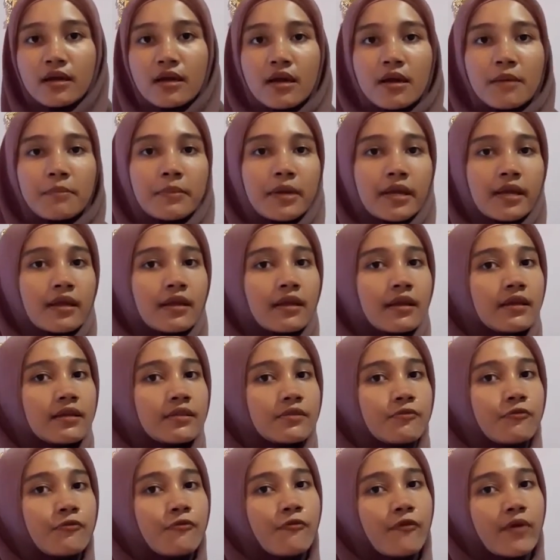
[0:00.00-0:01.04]
making it
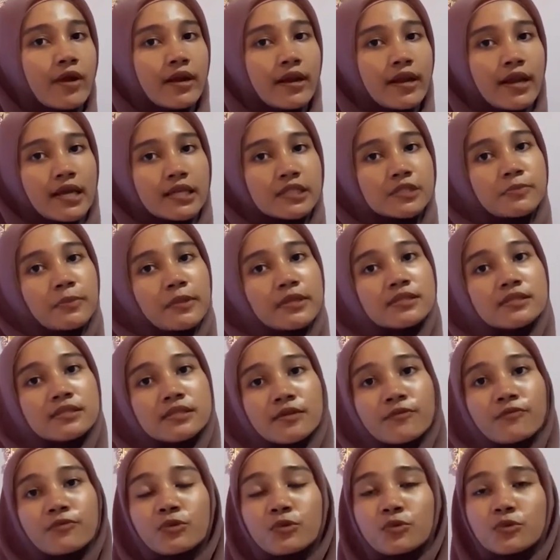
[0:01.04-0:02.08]
very expensive
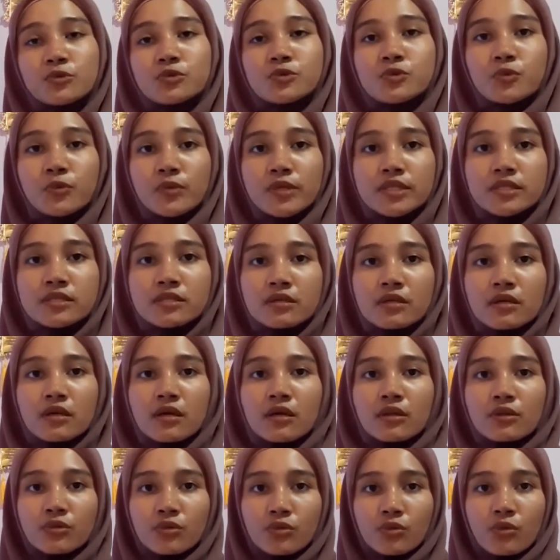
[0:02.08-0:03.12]
to switch
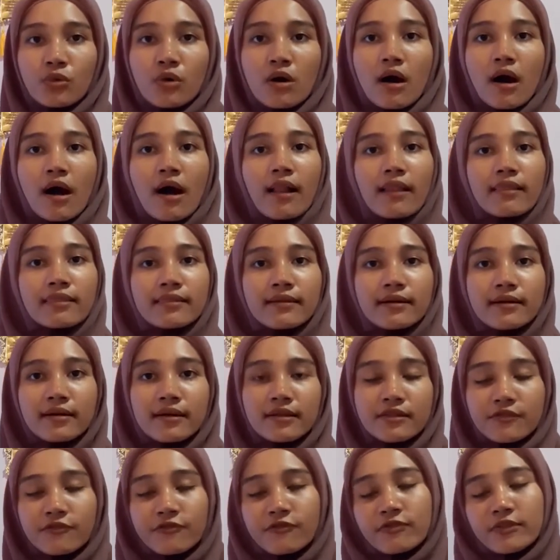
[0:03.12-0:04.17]
to
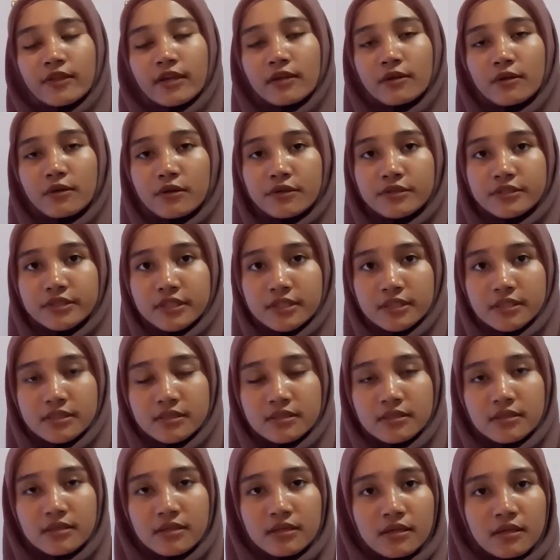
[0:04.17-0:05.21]
alternative technologies.
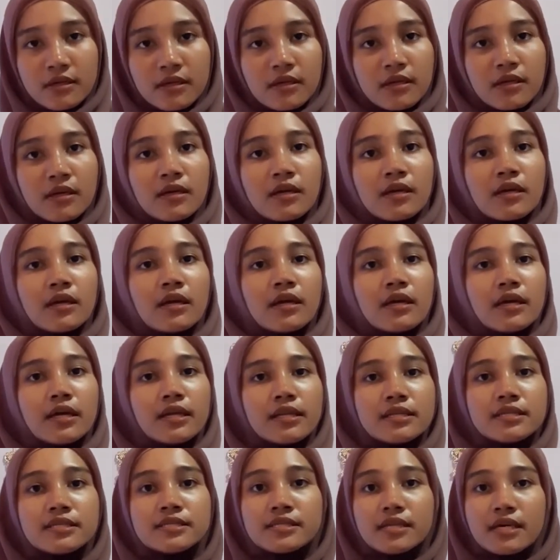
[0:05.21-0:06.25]

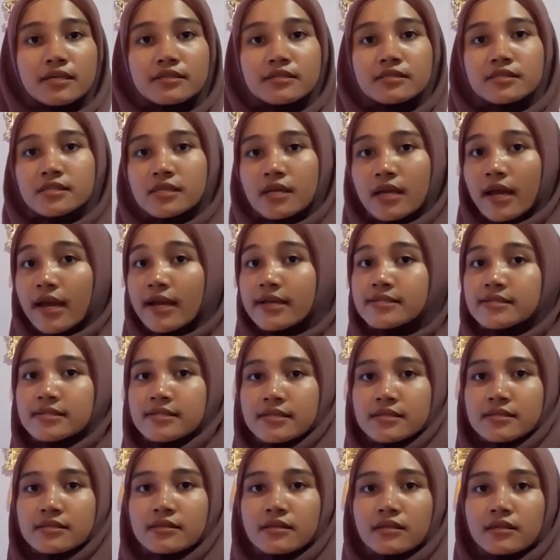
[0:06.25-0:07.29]
In such
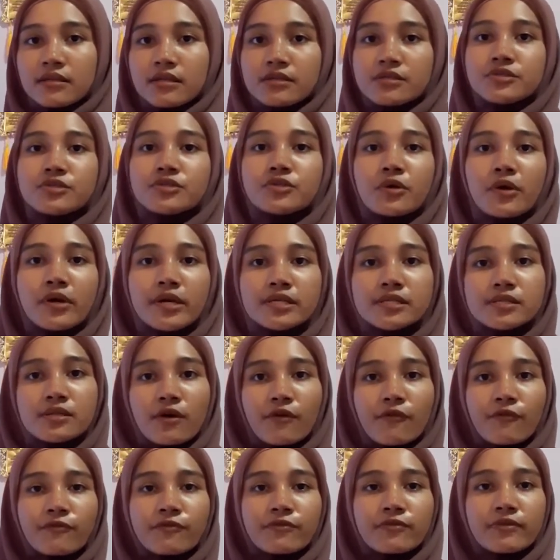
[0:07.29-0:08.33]
cases, the choice of
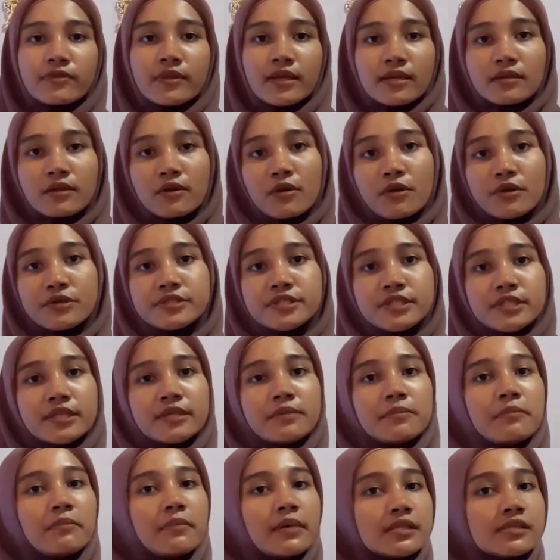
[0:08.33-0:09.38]
technology
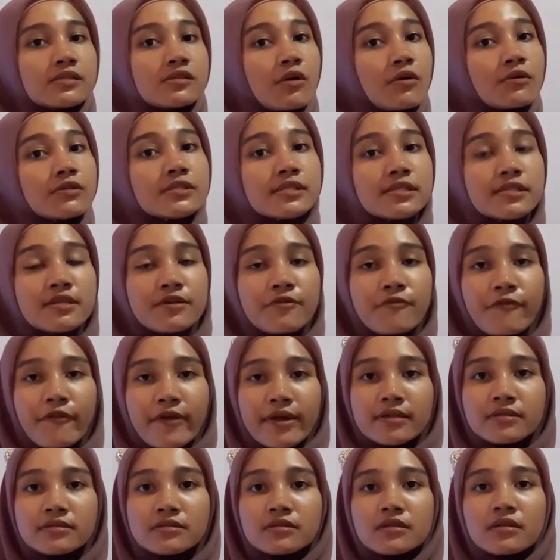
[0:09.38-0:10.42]
must consider
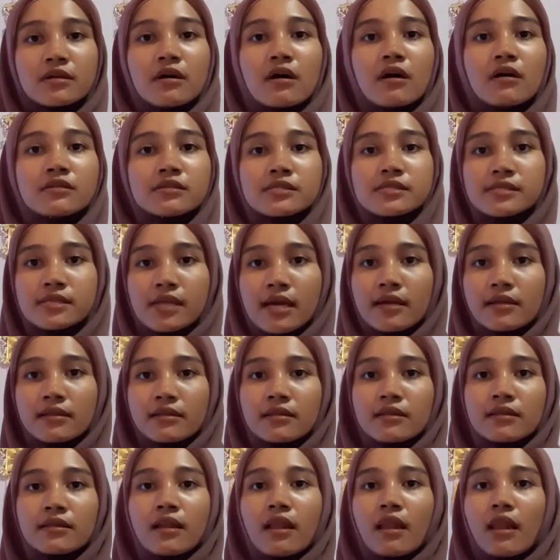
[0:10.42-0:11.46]
factors outside
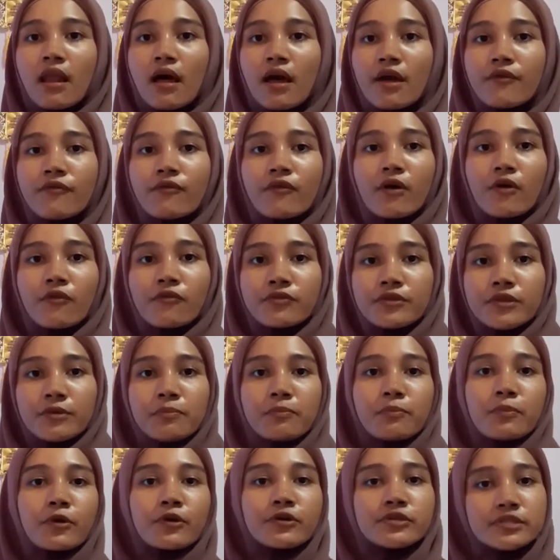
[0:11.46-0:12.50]
the life of the
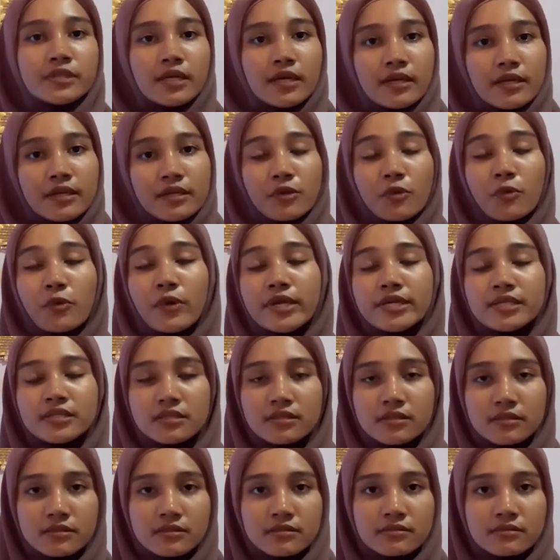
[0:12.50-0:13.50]
project in question.